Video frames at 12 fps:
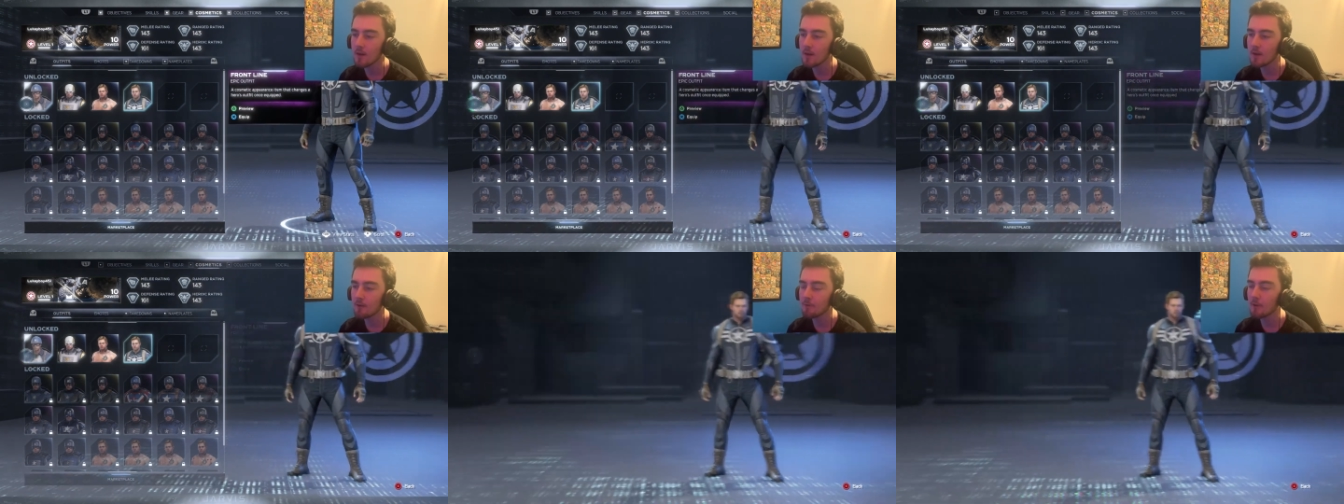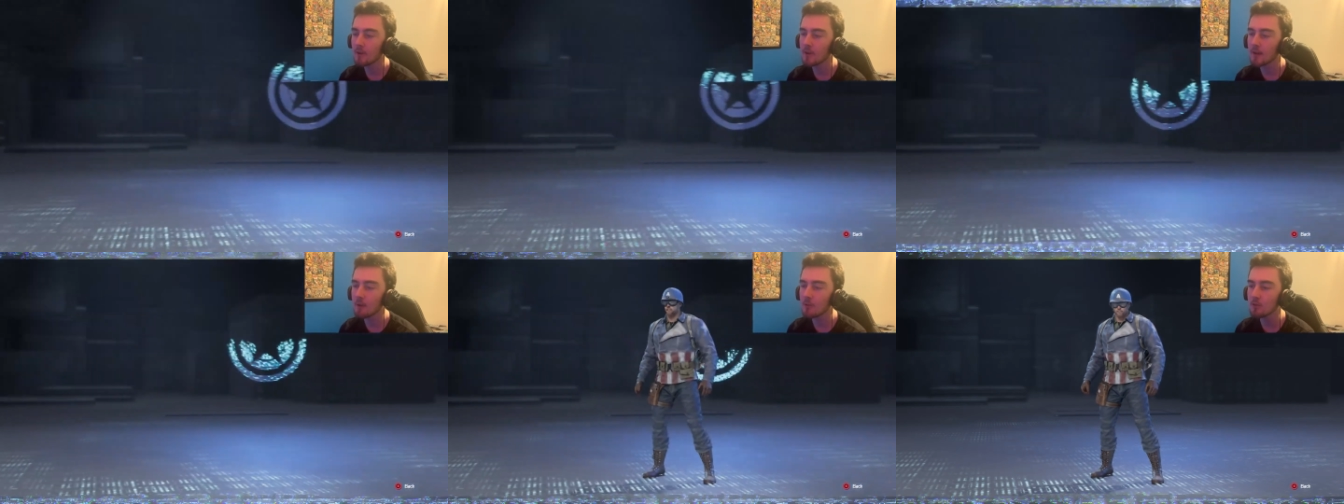
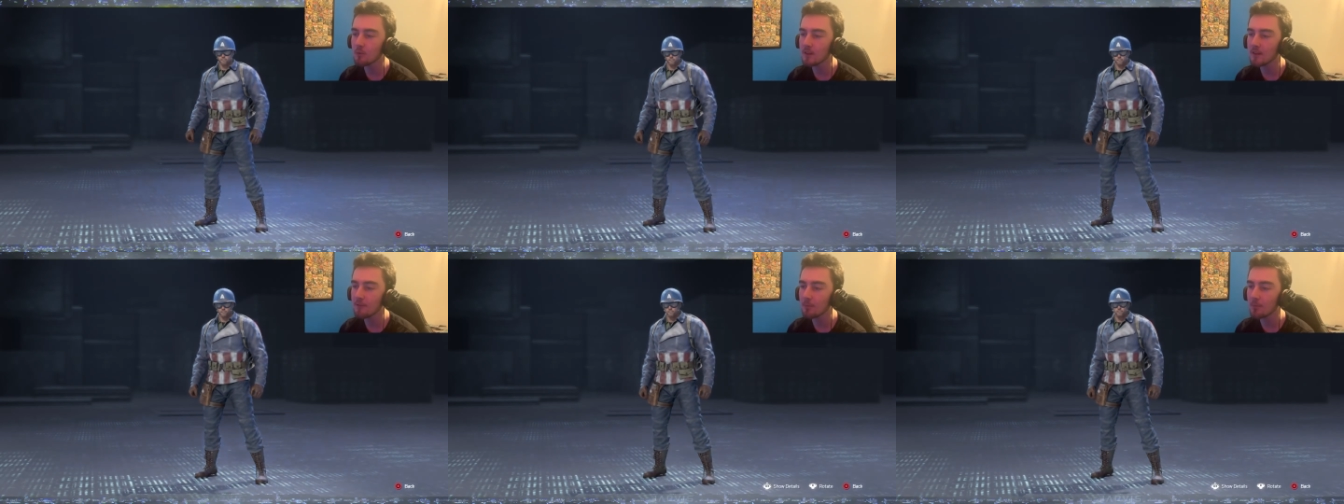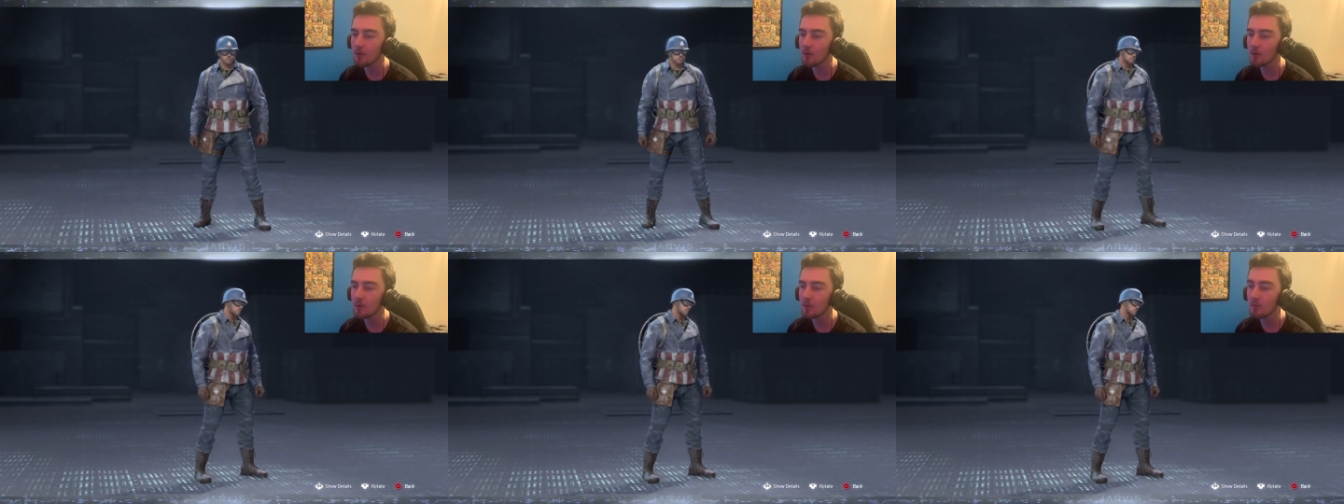Frontline, which is what you get for
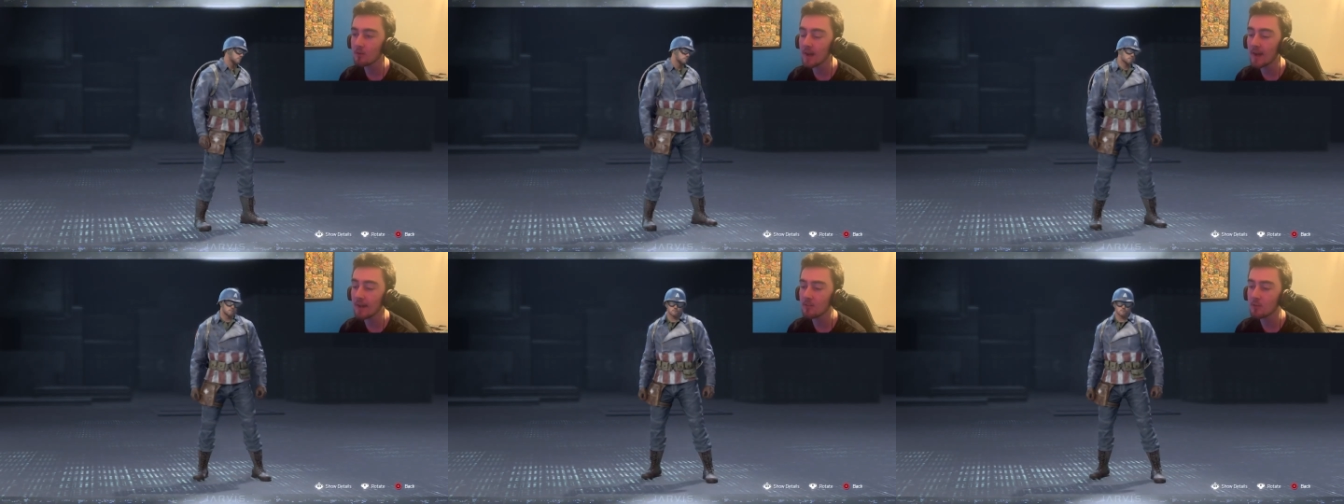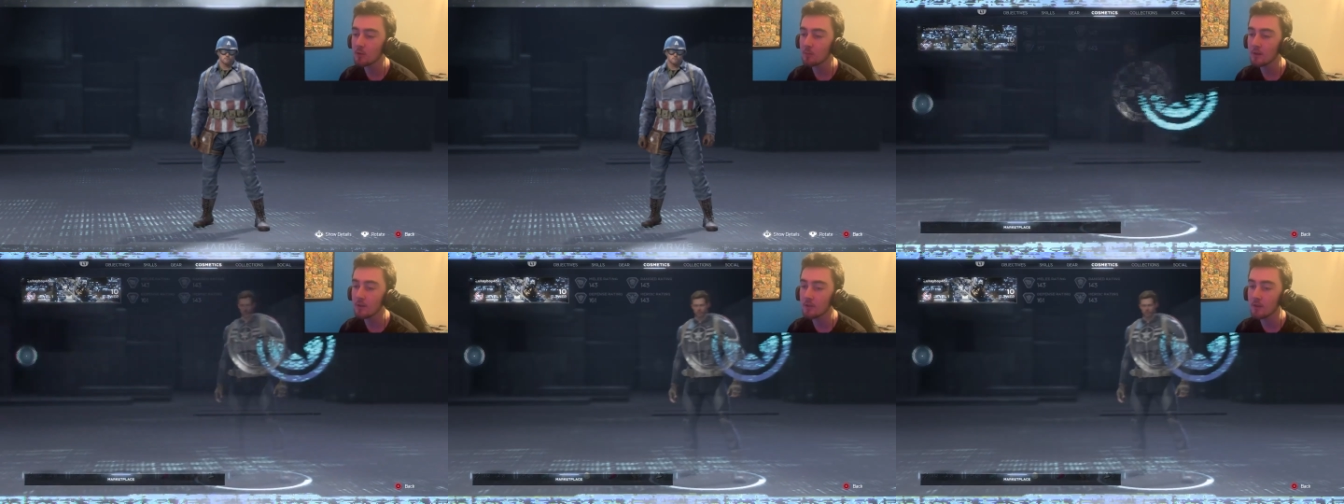pre-ordering, which actually looks
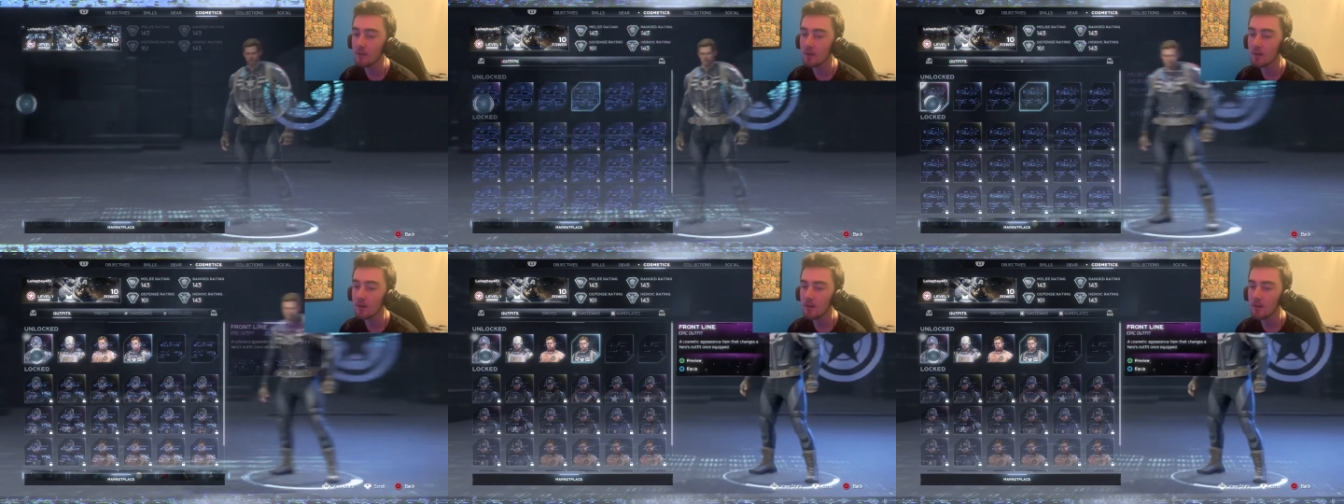pretty sick.